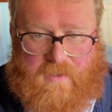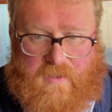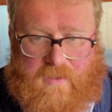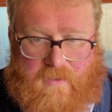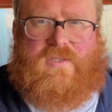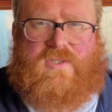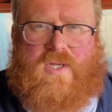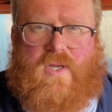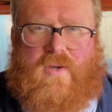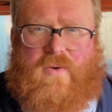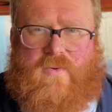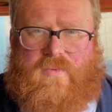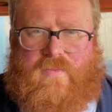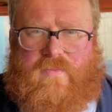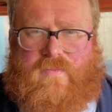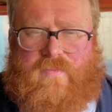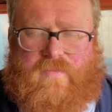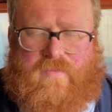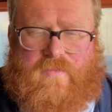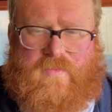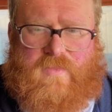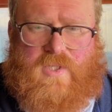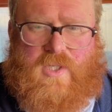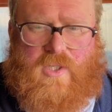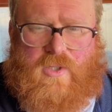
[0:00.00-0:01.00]
So
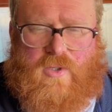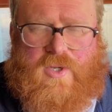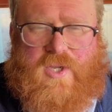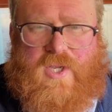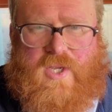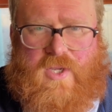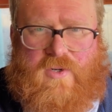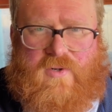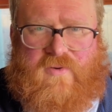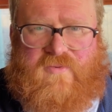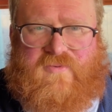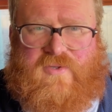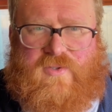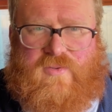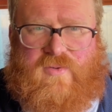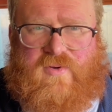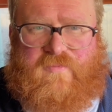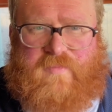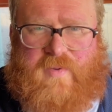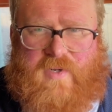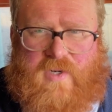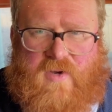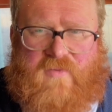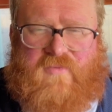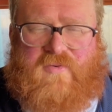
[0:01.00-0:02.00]
you're lucky enough to
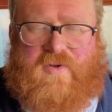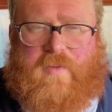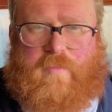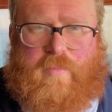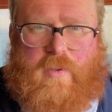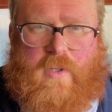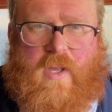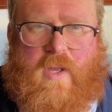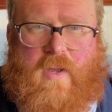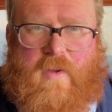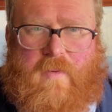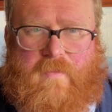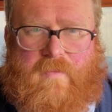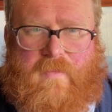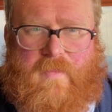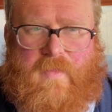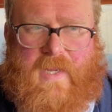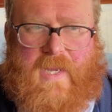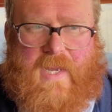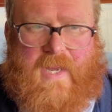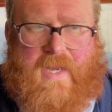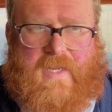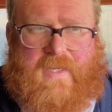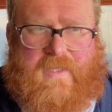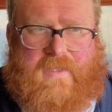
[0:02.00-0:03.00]
have been offered a plot,
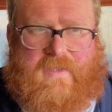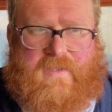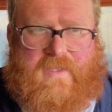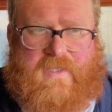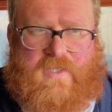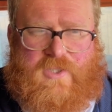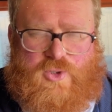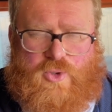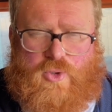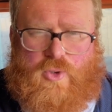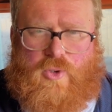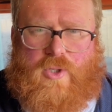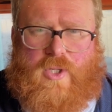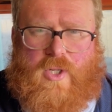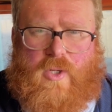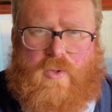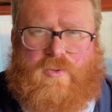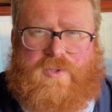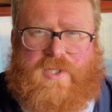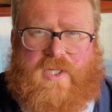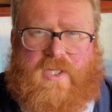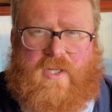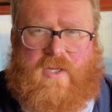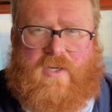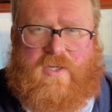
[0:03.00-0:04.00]
and it's your
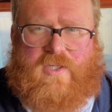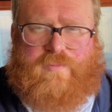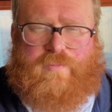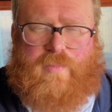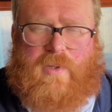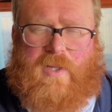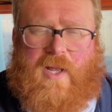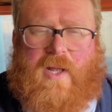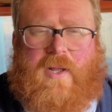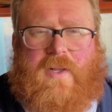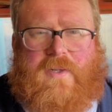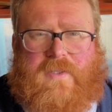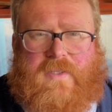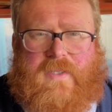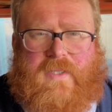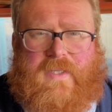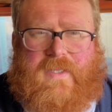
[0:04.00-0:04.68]
Goldilocks plot